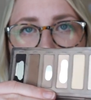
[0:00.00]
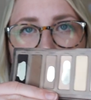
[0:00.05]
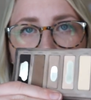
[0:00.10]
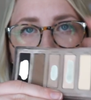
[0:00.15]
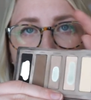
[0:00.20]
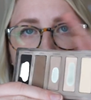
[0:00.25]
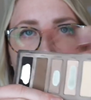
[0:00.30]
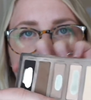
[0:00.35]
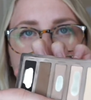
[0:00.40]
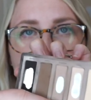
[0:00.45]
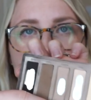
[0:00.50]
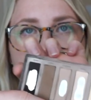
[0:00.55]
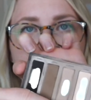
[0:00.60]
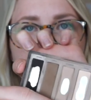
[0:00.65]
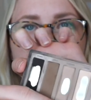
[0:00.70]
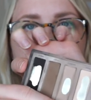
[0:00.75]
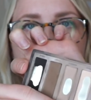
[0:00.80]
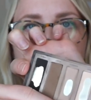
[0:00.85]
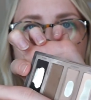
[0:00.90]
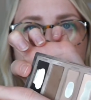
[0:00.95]
I
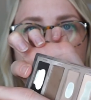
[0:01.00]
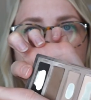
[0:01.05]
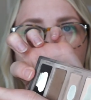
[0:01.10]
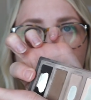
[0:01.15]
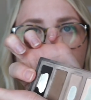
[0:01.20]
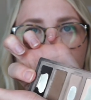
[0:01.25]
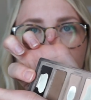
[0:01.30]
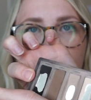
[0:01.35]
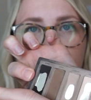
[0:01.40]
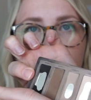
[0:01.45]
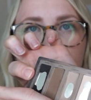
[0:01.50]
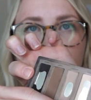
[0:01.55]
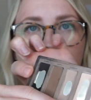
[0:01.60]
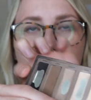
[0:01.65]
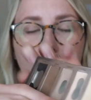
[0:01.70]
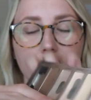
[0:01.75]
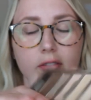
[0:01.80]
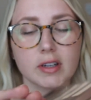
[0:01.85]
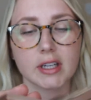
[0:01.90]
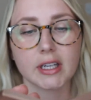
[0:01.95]
completely hit the side
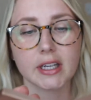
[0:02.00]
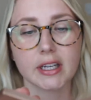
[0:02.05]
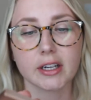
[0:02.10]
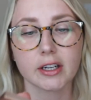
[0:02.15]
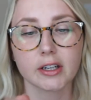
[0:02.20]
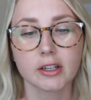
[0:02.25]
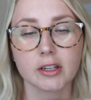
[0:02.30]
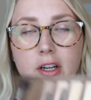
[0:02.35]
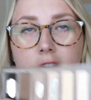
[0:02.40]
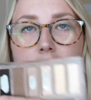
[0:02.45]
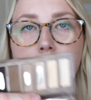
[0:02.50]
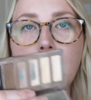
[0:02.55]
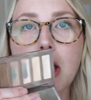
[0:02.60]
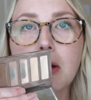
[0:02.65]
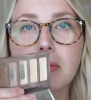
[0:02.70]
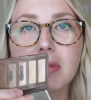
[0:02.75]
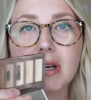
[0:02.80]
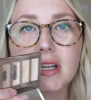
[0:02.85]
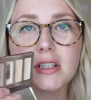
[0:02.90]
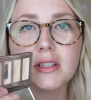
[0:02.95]
over here.
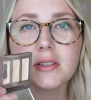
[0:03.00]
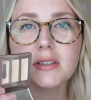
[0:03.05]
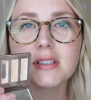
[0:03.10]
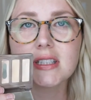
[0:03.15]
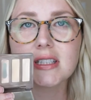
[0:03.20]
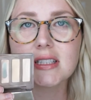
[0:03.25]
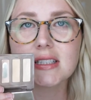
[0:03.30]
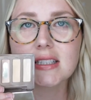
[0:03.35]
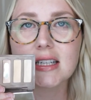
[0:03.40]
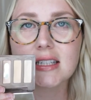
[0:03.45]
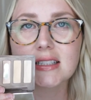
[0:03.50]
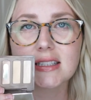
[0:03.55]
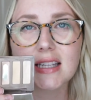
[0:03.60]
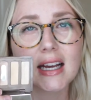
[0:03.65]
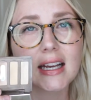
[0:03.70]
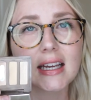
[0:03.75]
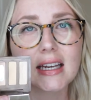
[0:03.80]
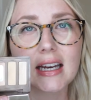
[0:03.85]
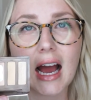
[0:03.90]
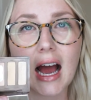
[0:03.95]
But I use this as
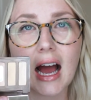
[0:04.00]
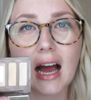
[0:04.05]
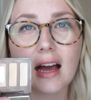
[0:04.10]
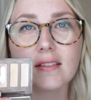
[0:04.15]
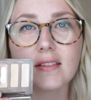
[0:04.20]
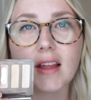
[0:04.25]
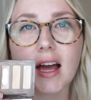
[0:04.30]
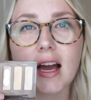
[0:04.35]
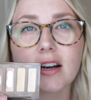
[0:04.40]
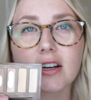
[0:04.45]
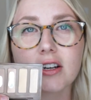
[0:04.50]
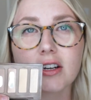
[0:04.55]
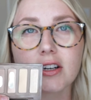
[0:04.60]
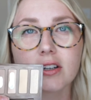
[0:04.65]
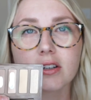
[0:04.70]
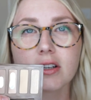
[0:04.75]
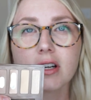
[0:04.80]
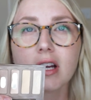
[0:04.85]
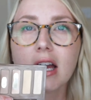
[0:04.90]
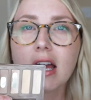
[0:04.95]
like an
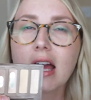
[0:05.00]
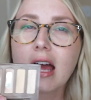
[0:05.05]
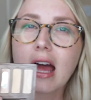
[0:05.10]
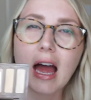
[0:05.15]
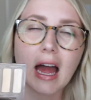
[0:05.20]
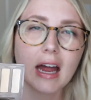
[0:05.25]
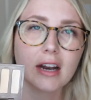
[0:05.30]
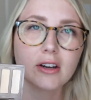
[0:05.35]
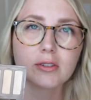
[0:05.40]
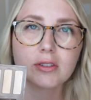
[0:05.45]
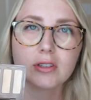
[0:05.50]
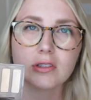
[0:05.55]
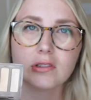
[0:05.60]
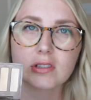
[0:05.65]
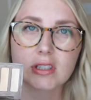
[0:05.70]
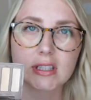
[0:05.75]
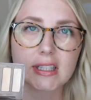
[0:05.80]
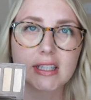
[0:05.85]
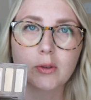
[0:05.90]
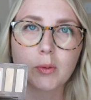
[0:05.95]
eyeliner. I don't
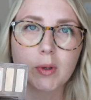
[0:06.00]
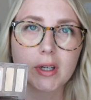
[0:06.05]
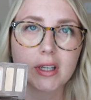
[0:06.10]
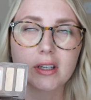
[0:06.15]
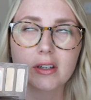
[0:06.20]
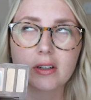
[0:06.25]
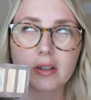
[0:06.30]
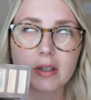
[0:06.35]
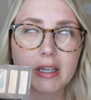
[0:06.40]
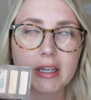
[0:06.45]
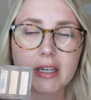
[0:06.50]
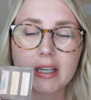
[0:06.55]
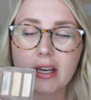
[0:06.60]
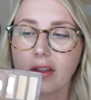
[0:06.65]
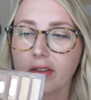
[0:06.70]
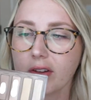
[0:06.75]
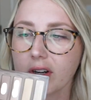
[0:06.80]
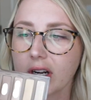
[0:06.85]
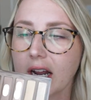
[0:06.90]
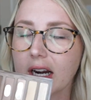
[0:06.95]
use liquid or any
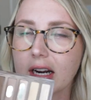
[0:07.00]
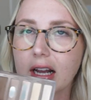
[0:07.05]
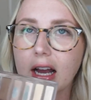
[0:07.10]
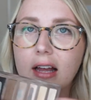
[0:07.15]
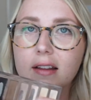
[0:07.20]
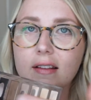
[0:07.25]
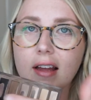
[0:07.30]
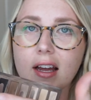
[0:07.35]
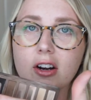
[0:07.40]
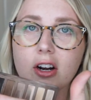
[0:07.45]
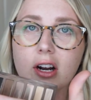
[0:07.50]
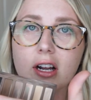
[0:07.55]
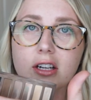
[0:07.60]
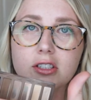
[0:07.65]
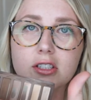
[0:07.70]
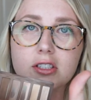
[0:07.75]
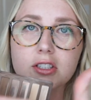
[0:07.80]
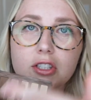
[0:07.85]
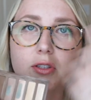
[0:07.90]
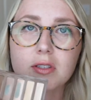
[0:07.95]
other kind of eyeliner. I
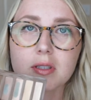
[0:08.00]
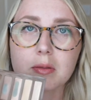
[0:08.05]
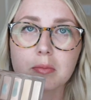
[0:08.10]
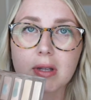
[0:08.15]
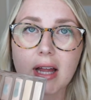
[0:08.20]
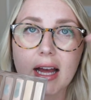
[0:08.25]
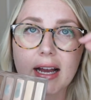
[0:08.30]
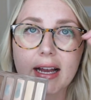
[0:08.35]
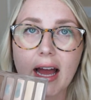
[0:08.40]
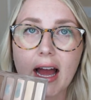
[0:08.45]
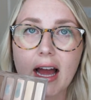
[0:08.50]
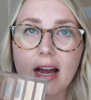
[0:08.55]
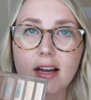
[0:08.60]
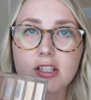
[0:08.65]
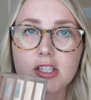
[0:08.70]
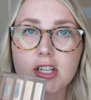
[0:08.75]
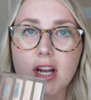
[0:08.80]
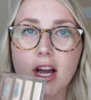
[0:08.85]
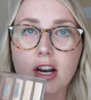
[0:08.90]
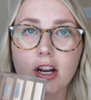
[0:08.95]
just use a black
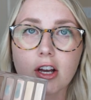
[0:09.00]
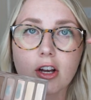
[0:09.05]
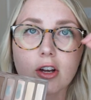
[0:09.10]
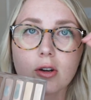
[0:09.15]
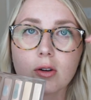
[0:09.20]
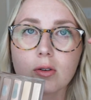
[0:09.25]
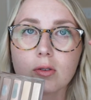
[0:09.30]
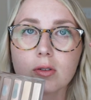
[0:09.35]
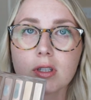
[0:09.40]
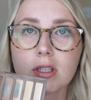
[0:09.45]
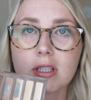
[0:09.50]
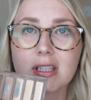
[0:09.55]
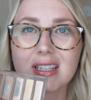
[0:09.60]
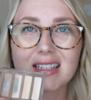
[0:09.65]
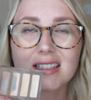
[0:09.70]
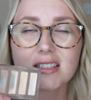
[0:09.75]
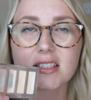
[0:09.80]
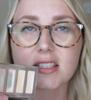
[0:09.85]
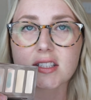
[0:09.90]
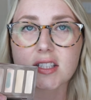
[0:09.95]
eyeshadow.
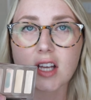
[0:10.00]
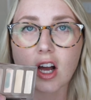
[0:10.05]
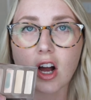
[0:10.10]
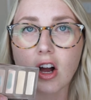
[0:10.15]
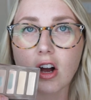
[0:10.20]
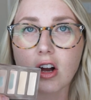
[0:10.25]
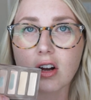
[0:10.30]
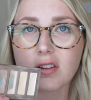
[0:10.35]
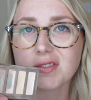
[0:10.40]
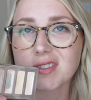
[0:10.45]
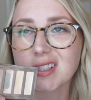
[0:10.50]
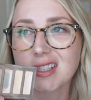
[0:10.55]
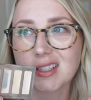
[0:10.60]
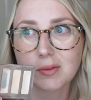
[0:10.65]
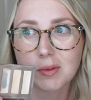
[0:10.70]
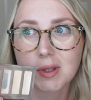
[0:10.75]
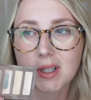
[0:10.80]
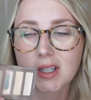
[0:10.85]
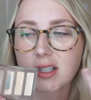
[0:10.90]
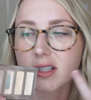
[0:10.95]
It's soft,
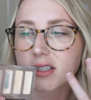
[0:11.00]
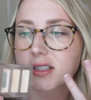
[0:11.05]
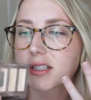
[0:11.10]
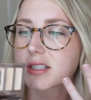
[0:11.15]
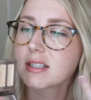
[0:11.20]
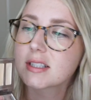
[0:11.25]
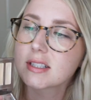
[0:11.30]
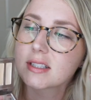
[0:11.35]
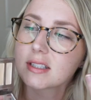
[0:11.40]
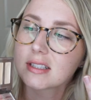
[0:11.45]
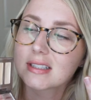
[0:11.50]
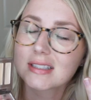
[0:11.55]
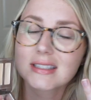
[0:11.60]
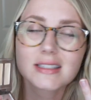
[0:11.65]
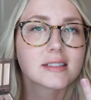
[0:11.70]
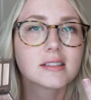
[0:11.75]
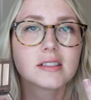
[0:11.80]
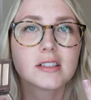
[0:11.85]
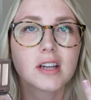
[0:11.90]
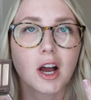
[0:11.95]
it works,
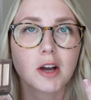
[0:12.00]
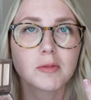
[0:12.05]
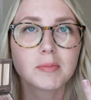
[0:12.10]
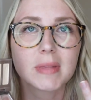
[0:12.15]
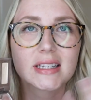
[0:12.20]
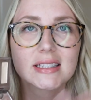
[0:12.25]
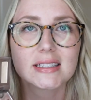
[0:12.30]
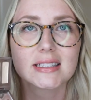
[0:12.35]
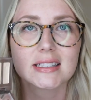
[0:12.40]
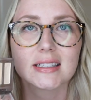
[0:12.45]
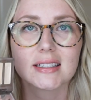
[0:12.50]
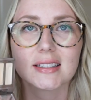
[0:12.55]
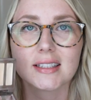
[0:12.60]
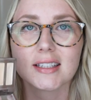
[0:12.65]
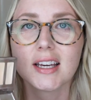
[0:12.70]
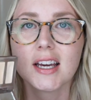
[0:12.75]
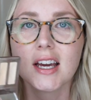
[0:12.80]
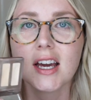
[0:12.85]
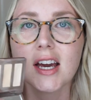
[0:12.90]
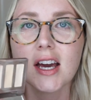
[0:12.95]
it's not messy.